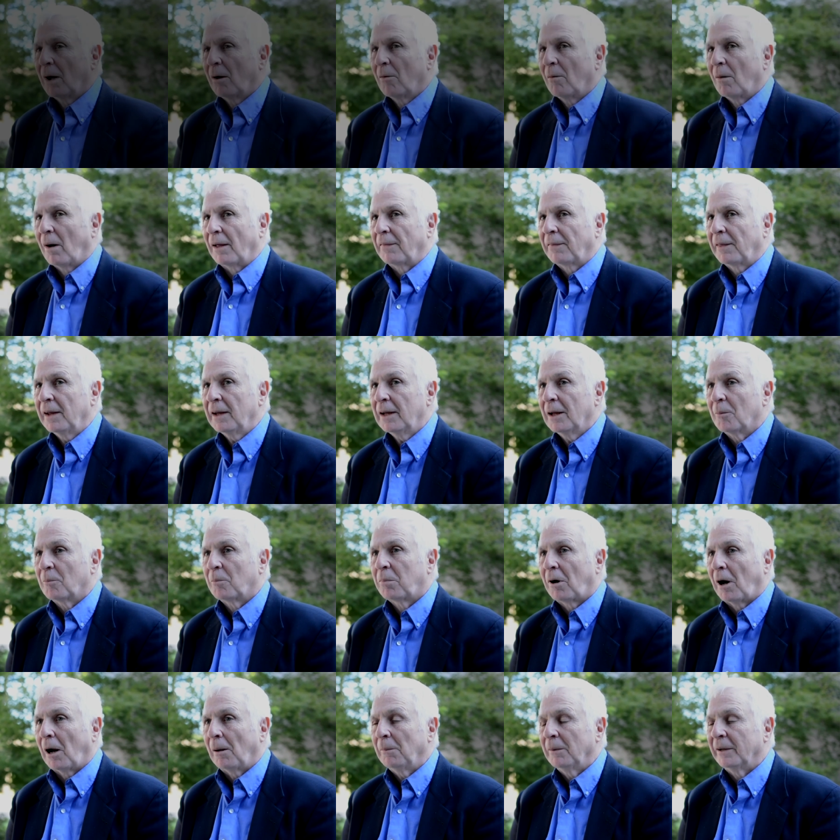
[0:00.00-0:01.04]
Well, I think it
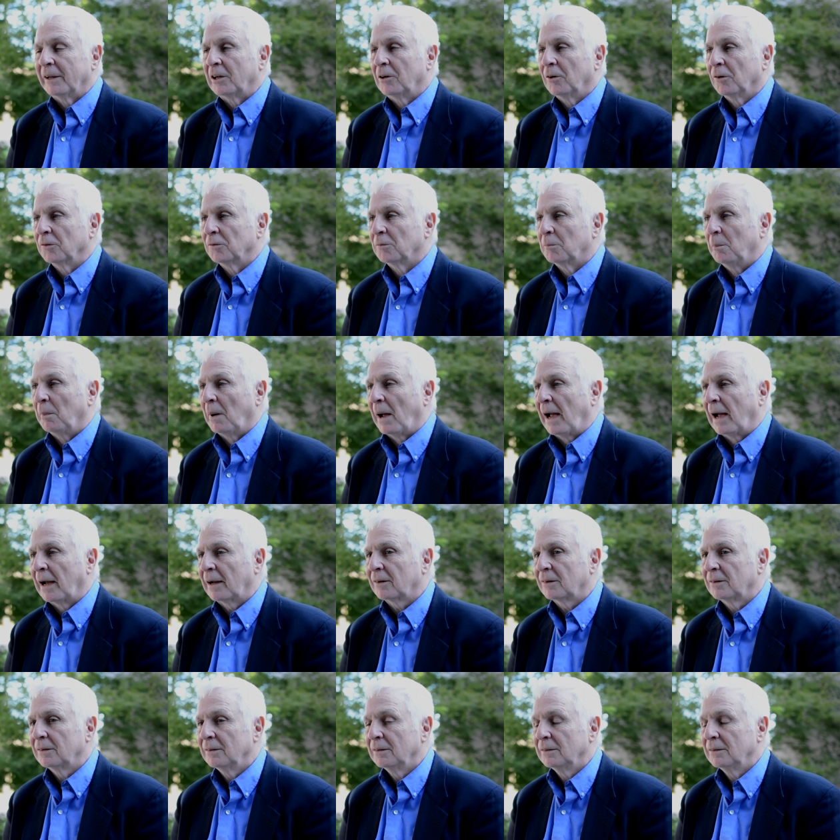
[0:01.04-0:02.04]
probably goes back